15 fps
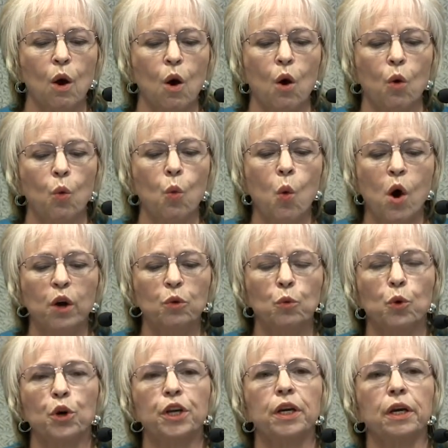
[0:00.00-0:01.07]
One
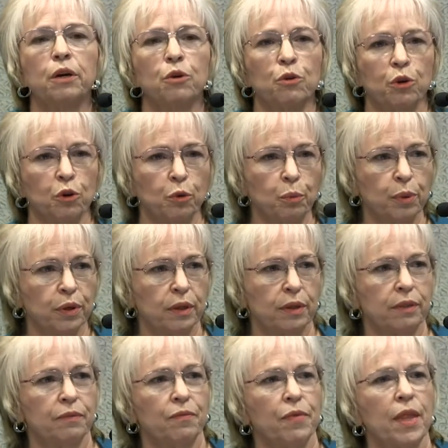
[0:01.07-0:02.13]
working group
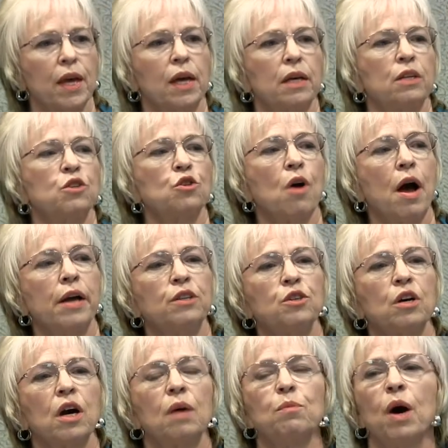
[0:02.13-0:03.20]
tried to
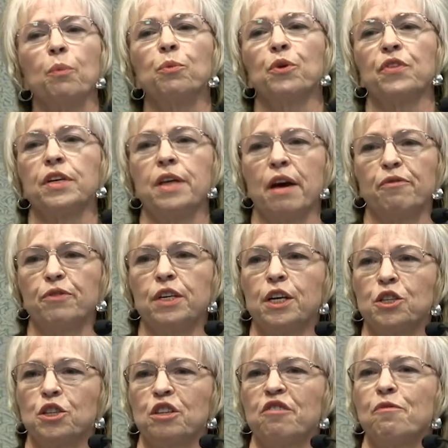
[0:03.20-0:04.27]
come up with a
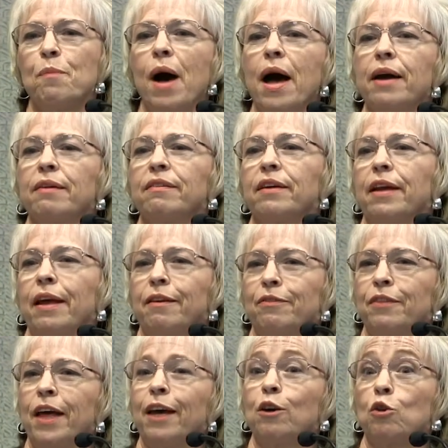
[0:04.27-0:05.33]
definition of mind that
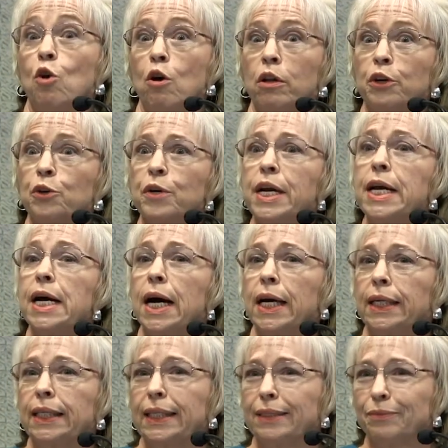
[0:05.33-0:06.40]
they could all agree
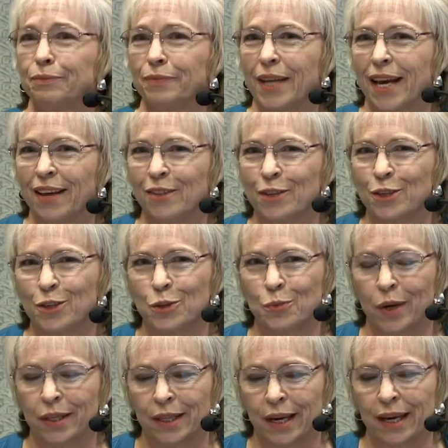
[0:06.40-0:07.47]
on. And this is
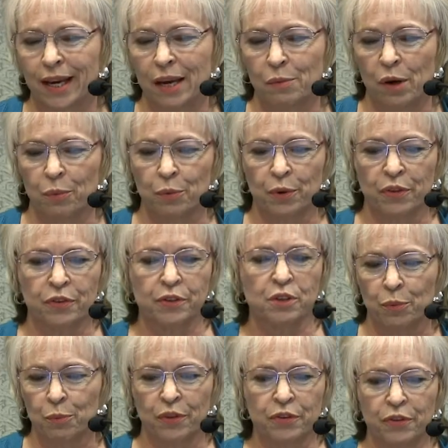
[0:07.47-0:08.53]
what they came up with. This
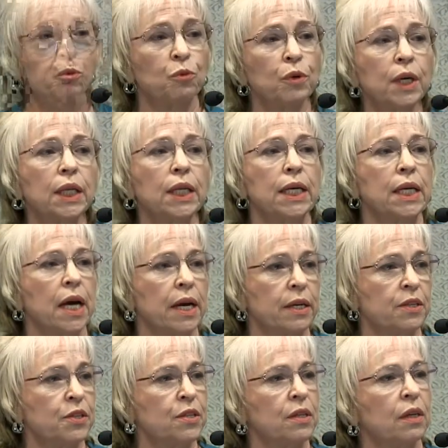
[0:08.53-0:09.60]
is from a really
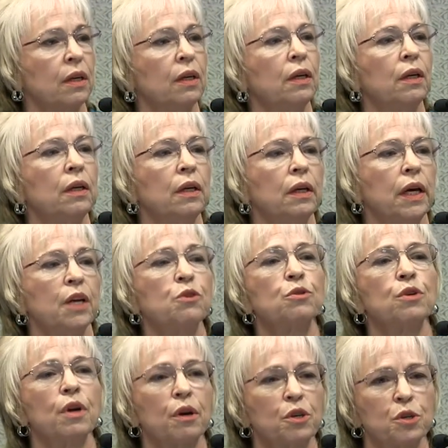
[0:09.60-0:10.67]
nice
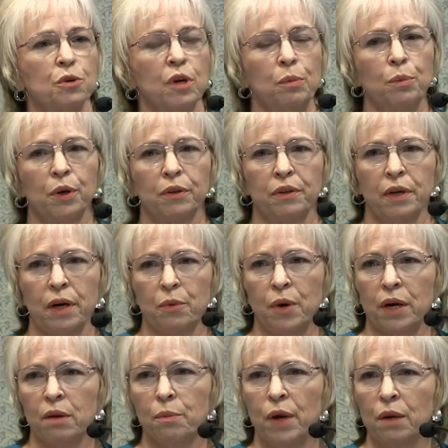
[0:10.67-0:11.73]
introductory book that I
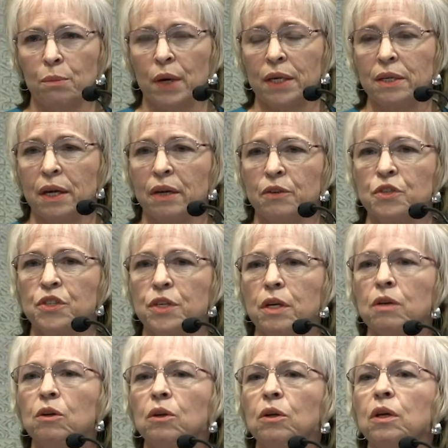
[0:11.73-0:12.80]
recommend by Dan
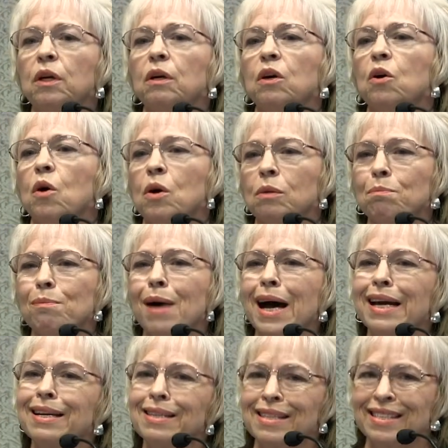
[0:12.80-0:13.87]
Siegel called
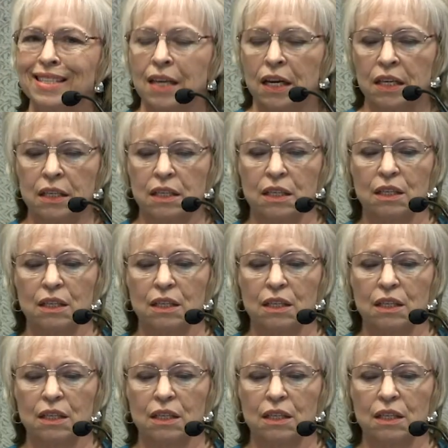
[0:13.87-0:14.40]
Mind Sight.